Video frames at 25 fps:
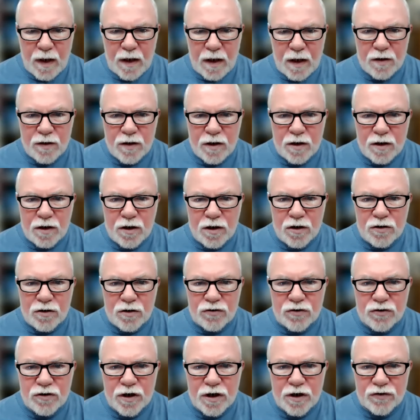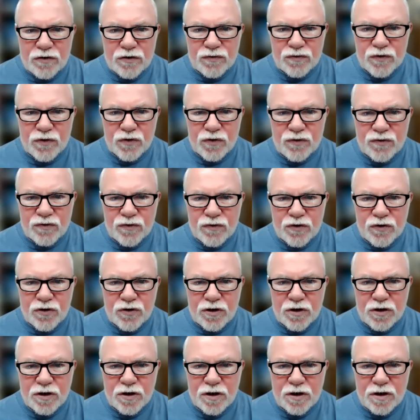and then on to Nashville for
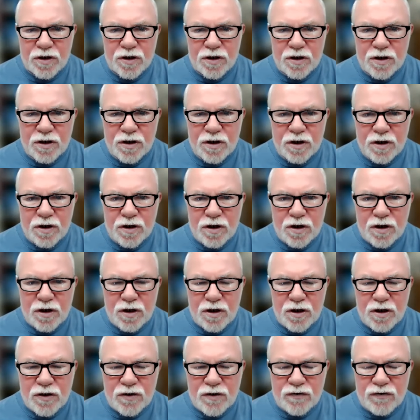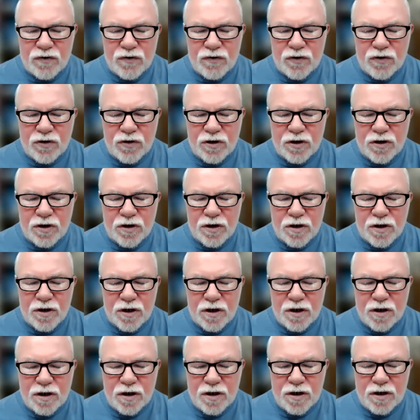the for the
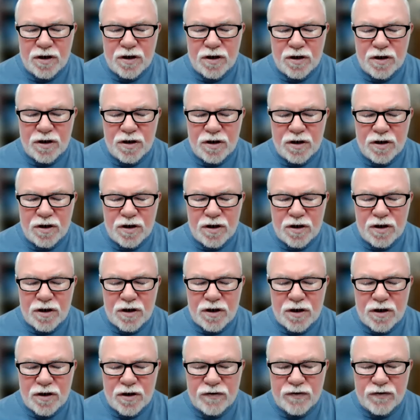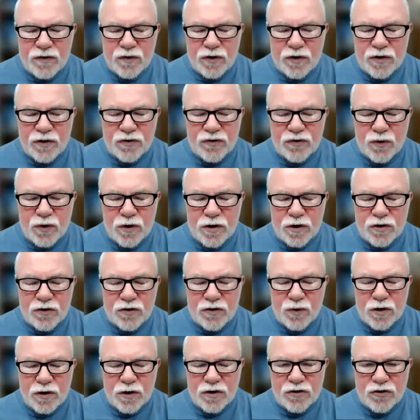uh, Influence
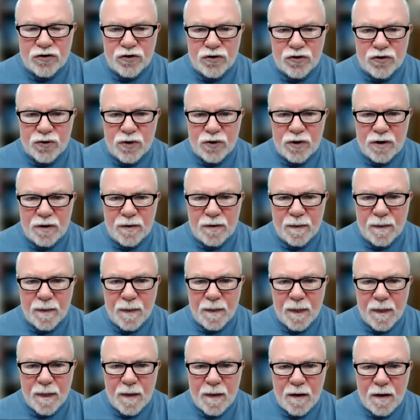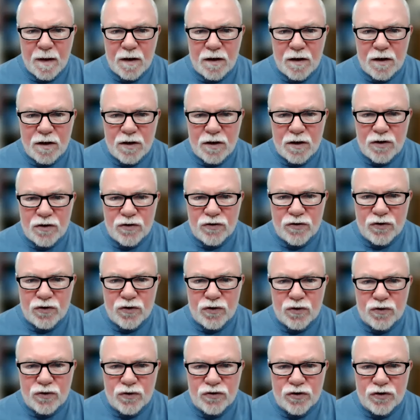2022. So
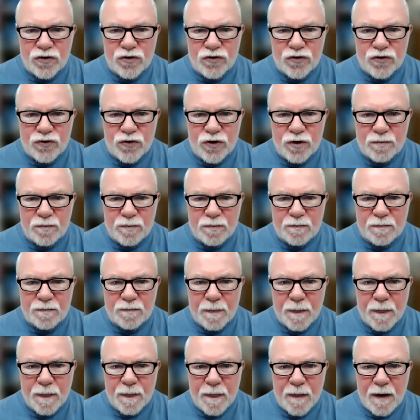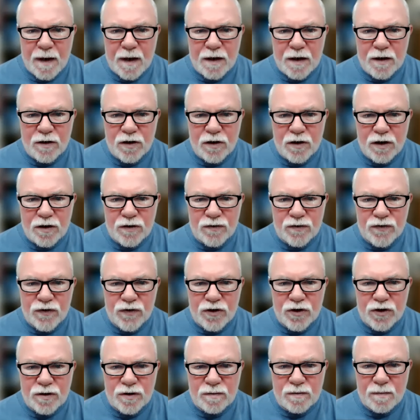it was a good trip. Had a lot of
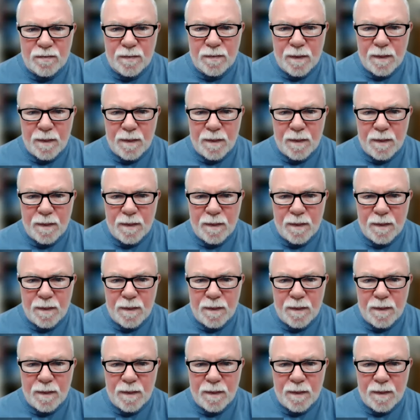fun.